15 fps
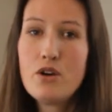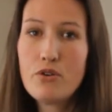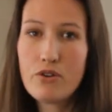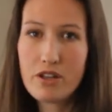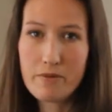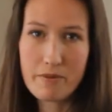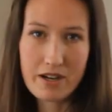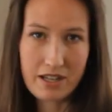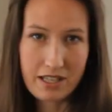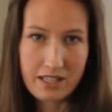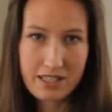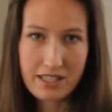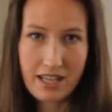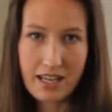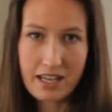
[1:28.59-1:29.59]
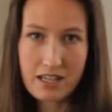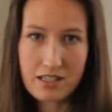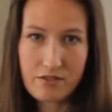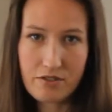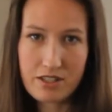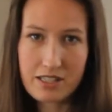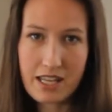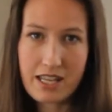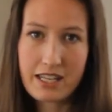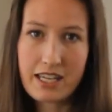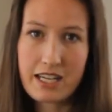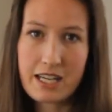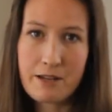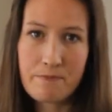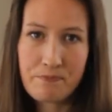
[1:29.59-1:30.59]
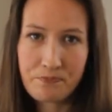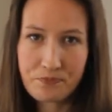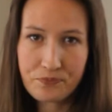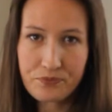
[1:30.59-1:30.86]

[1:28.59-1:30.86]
or the market's sluggish for selling it,